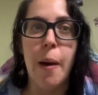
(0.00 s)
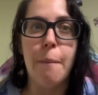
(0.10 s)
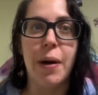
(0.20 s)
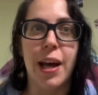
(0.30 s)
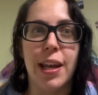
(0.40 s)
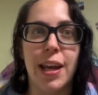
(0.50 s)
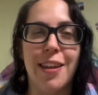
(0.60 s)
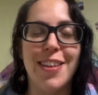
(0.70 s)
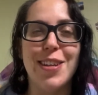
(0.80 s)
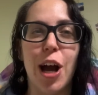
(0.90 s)
but
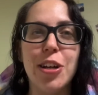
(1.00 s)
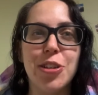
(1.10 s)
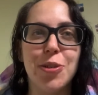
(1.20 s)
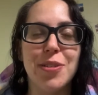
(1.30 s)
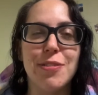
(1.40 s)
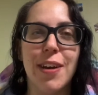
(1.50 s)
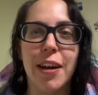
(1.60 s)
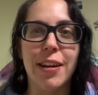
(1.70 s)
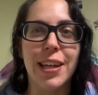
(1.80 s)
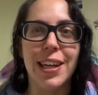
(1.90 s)
the doctor was
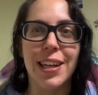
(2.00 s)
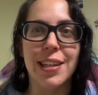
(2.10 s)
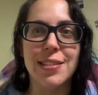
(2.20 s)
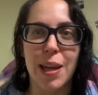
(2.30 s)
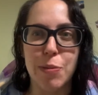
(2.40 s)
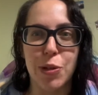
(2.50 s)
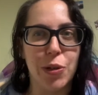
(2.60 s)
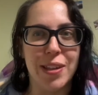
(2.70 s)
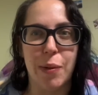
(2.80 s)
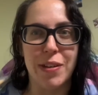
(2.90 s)
very skeptical
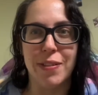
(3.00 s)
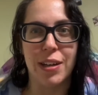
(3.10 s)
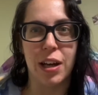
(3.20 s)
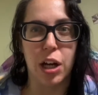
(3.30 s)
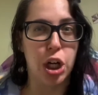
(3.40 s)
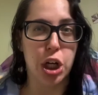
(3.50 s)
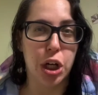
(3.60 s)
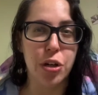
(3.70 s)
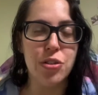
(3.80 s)
that would even occur.